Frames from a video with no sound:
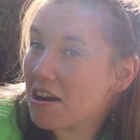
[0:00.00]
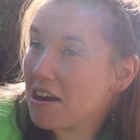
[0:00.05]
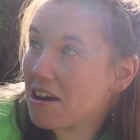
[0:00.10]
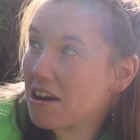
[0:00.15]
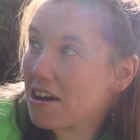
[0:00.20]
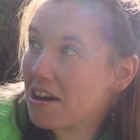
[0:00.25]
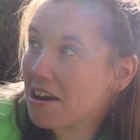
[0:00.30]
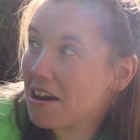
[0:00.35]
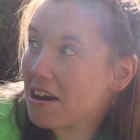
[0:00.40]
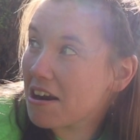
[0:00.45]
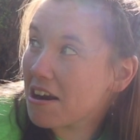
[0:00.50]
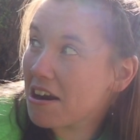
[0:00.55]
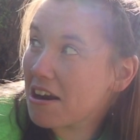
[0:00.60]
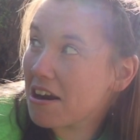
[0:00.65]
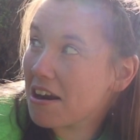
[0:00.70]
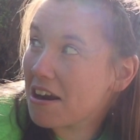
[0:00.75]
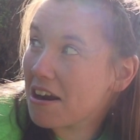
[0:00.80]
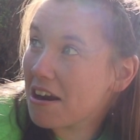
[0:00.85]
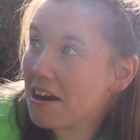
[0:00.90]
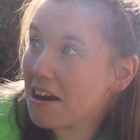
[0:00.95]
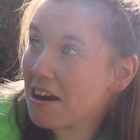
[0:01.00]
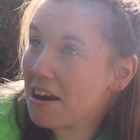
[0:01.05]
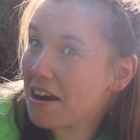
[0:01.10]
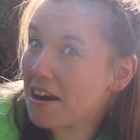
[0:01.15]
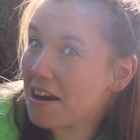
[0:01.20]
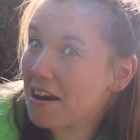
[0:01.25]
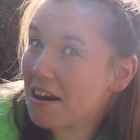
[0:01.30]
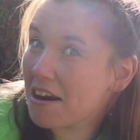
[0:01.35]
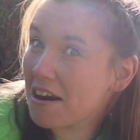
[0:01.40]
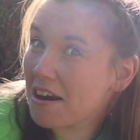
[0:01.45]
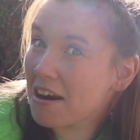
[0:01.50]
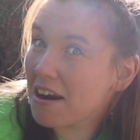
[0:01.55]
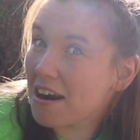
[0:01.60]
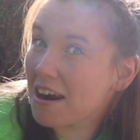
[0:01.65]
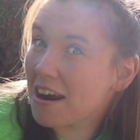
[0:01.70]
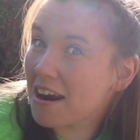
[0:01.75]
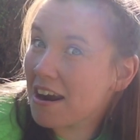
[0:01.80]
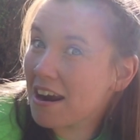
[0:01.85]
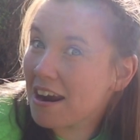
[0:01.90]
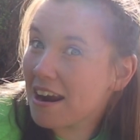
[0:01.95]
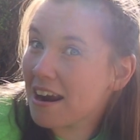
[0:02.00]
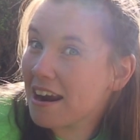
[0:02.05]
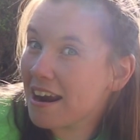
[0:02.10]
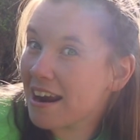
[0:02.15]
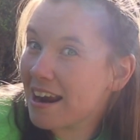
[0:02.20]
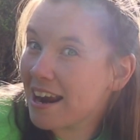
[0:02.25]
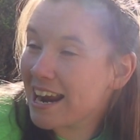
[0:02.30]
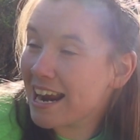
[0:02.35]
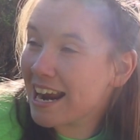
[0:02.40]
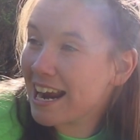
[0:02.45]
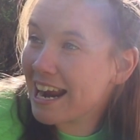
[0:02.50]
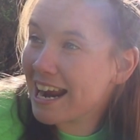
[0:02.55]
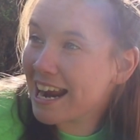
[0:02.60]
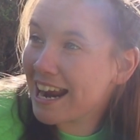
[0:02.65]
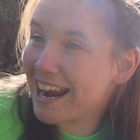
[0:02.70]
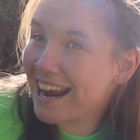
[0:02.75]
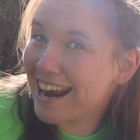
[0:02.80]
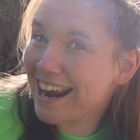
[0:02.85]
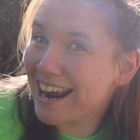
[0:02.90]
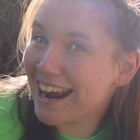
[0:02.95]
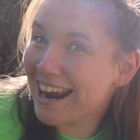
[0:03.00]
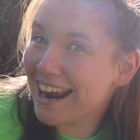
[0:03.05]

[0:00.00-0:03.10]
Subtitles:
No one is speaking in this clip.